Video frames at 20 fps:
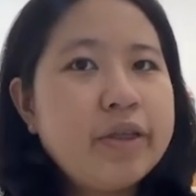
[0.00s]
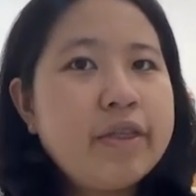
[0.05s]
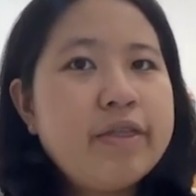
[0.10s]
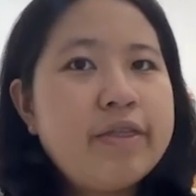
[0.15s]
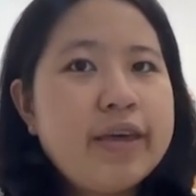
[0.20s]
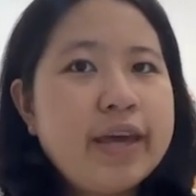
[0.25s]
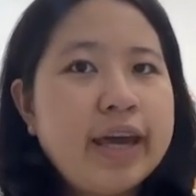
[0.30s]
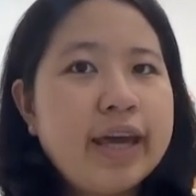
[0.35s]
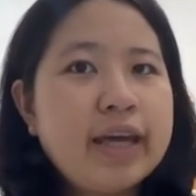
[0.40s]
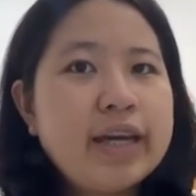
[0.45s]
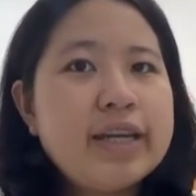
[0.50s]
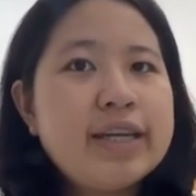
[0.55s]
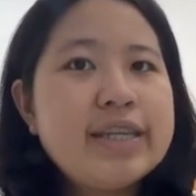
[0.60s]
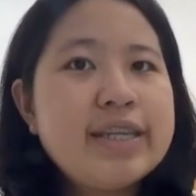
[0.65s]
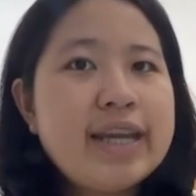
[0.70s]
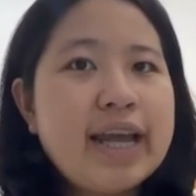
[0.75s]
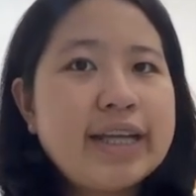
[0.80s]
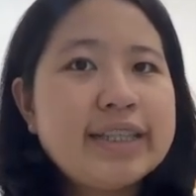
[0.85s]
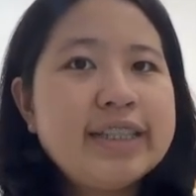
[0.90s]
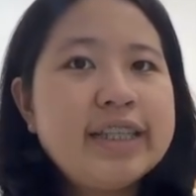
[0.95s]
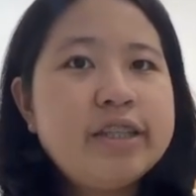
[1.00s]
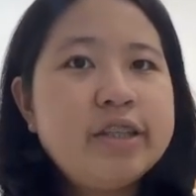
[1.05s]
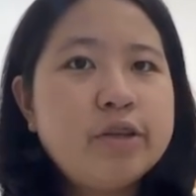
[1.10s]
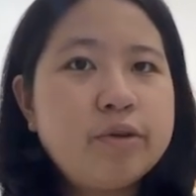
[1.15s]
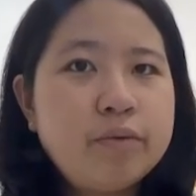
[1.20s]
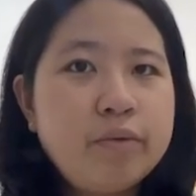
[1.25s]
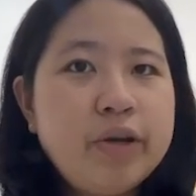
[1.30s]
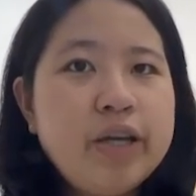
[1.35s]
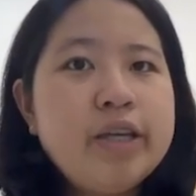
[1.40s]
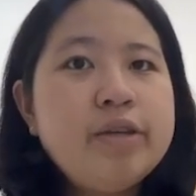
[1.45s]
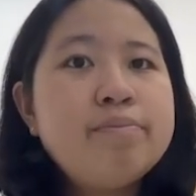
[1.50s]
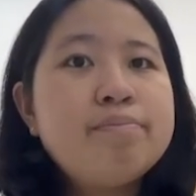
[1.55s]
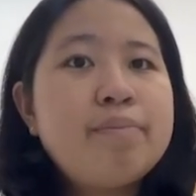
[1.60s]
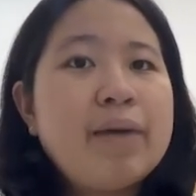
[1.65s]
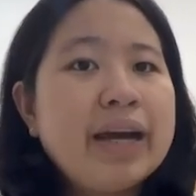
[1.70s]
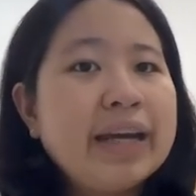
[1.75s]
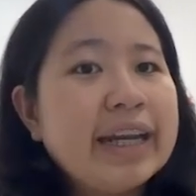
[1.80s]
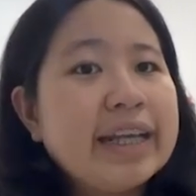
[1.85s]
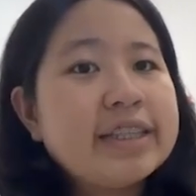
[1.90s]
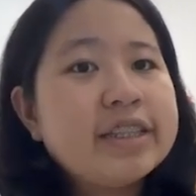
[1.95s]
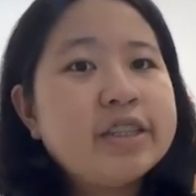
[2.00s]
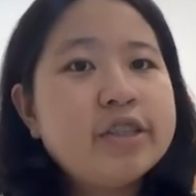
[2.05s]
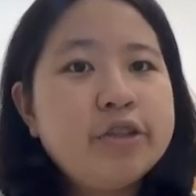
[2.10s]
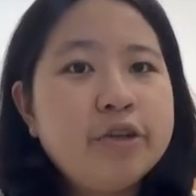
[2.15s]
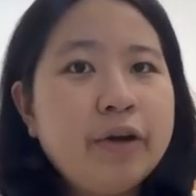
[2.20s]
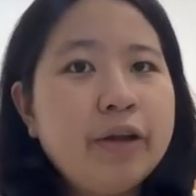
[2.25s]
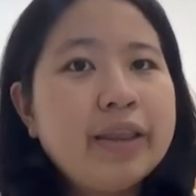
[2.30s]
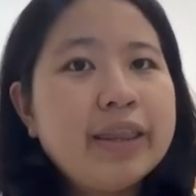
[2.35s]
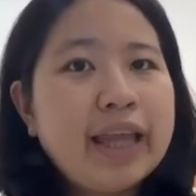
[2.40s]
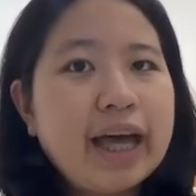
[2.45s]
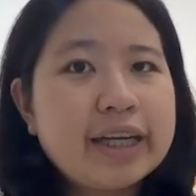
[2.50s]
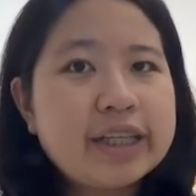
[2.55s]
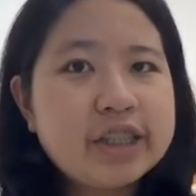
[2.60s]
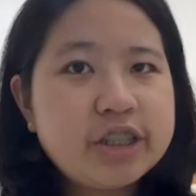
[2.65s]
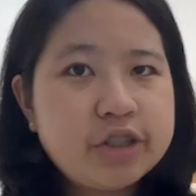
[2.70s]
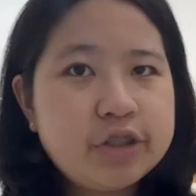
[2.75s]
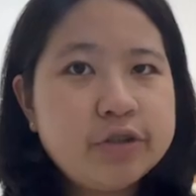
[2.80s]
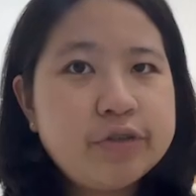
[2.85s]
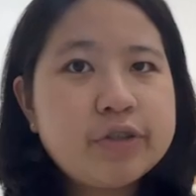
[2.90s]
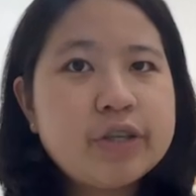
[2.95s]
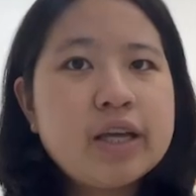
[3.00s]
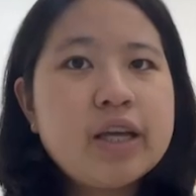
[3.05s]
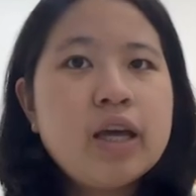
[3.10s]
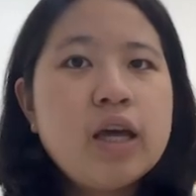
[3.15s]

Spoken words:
than 90 degree minus your latitude.